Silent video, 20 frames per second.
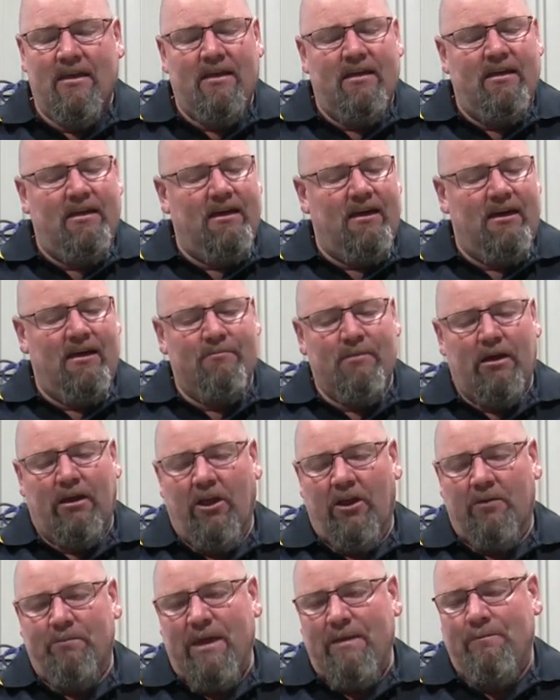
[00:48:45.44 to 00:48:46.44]
A
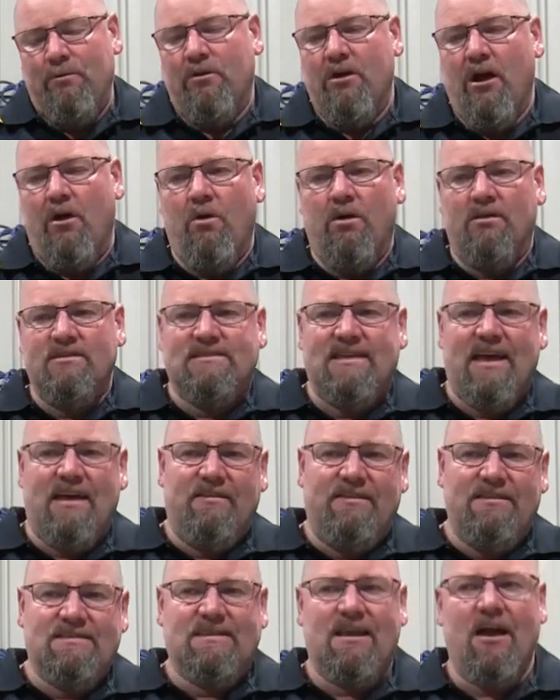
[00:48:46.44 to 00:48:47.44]
lot of people go on saying
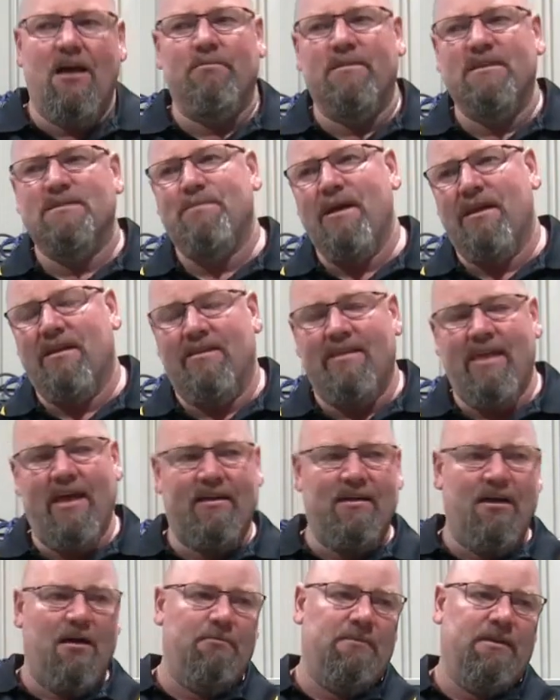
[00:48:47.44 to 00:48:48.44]
this company's better than that
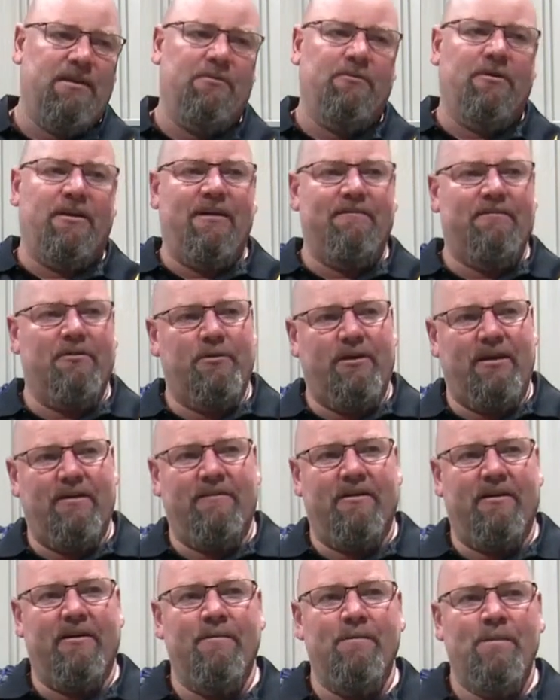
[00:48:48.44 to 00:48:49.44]
company,
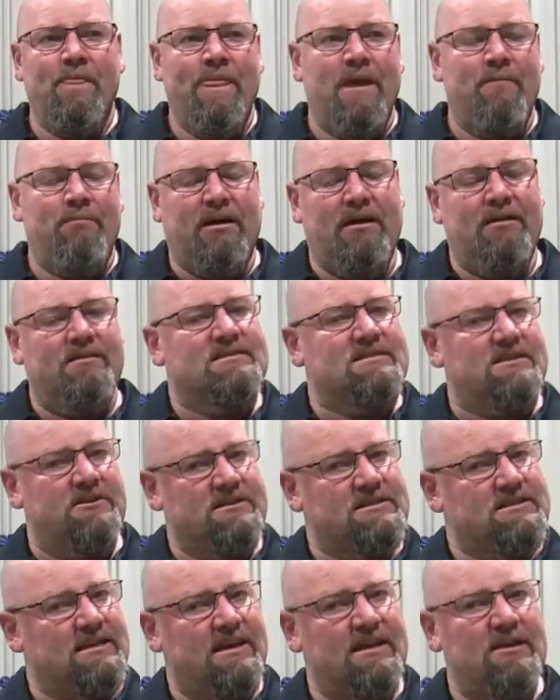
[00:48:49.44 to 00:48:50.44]
whatever. But
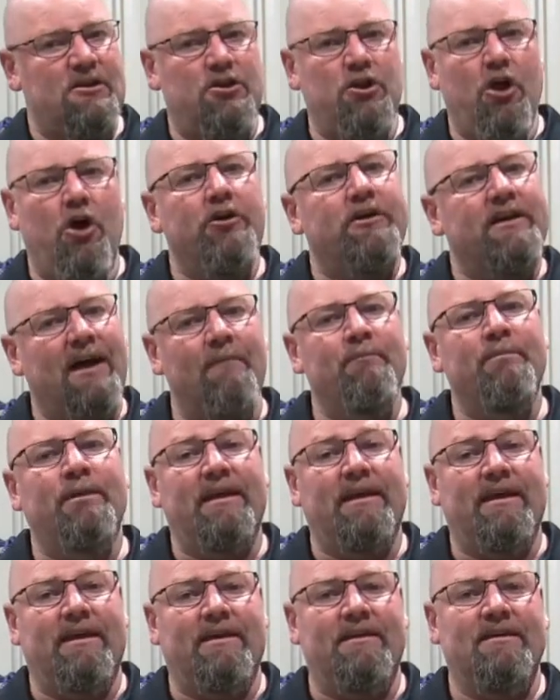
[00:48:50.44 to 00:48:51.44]
seriously, no
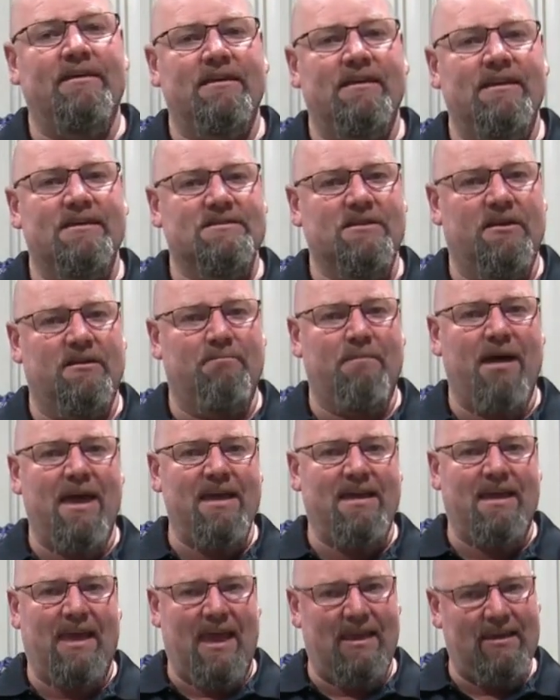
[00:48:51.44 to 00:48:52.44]
company is going to make
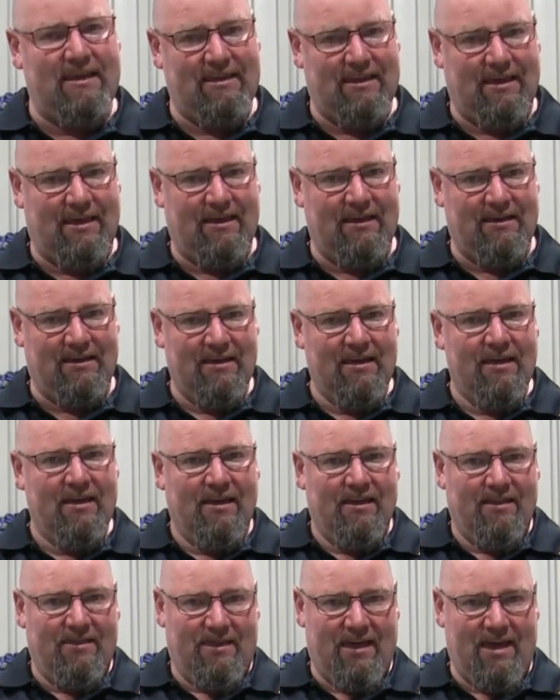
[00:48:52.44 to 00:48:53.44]
anything
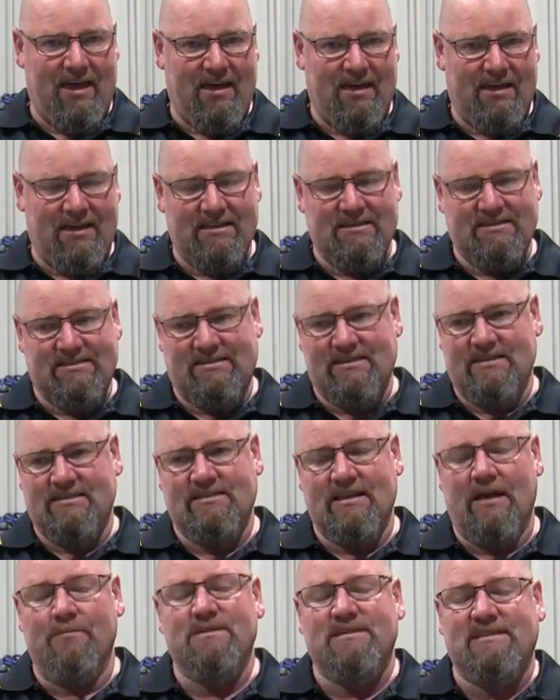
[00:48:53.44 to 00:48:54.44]
that is
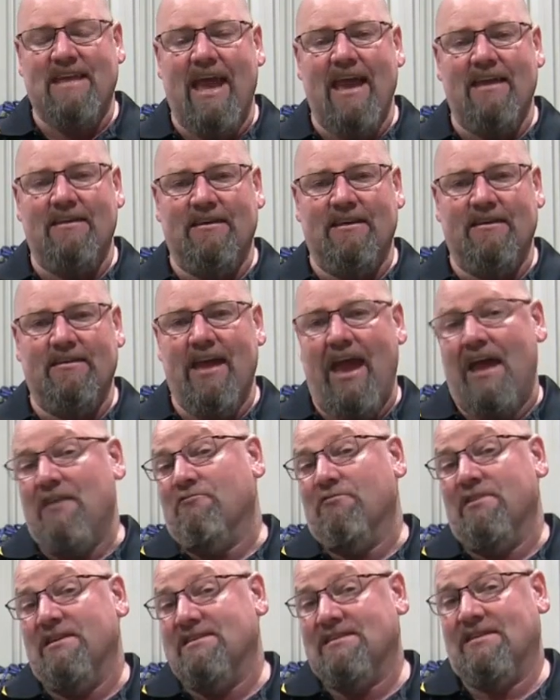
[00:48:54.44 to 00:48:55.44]
substandard and
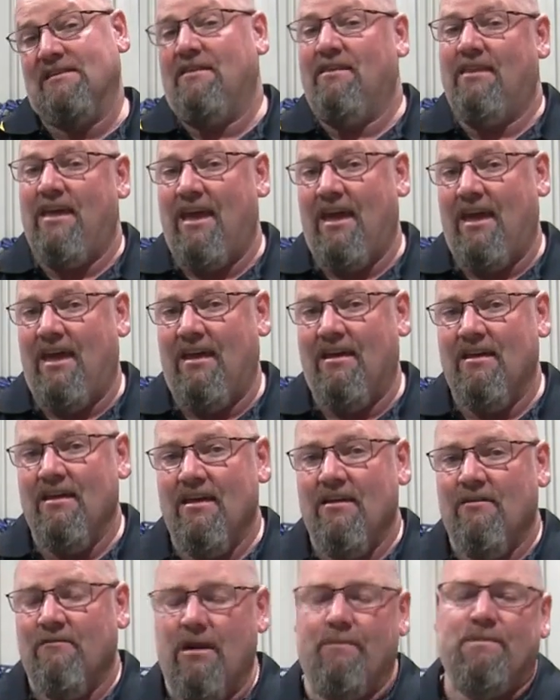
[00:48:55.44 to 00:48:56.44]
risk
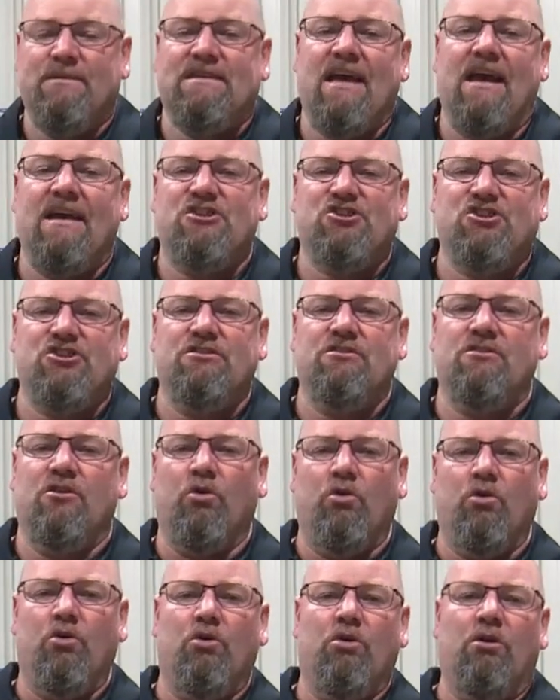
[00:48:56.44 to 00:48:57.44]
their reputation
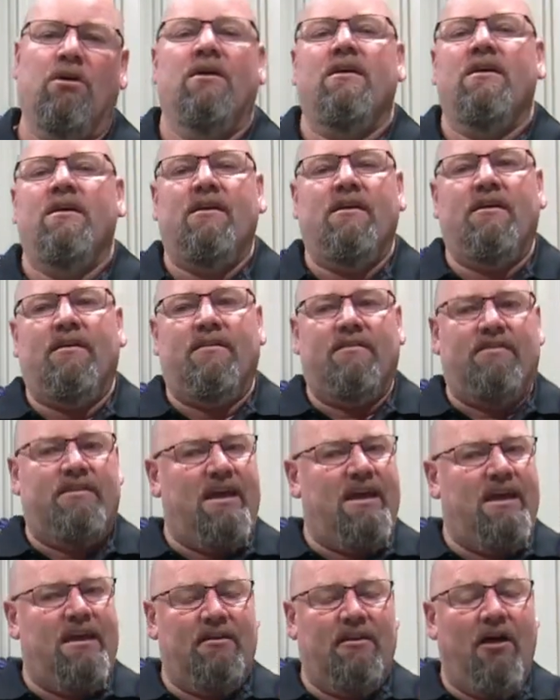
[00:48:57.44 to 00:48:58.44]
or
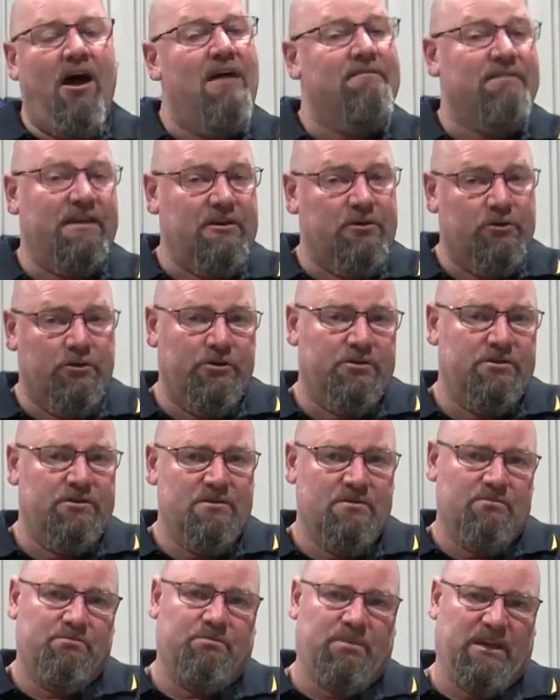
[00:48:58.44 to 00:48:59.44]
their livelihood
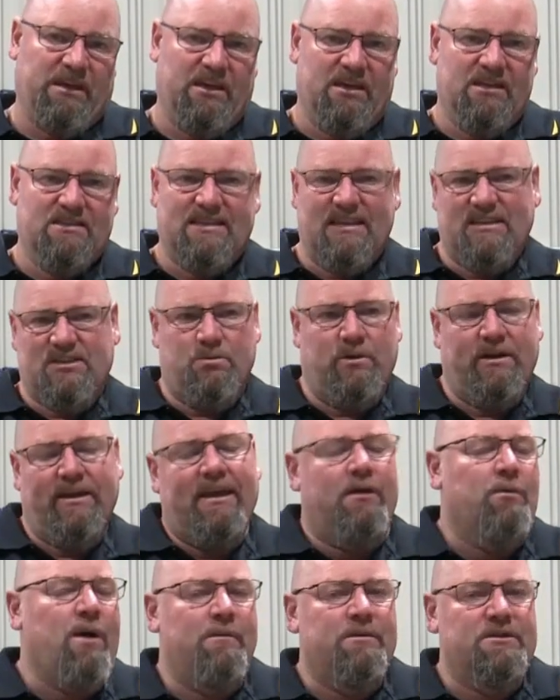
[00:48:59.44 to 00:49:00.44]
because they just want to get
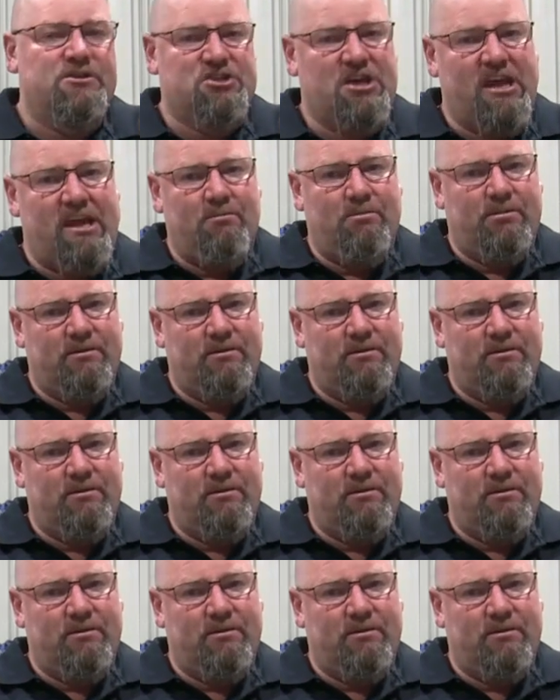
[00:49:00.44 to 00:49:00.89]
away with cheap.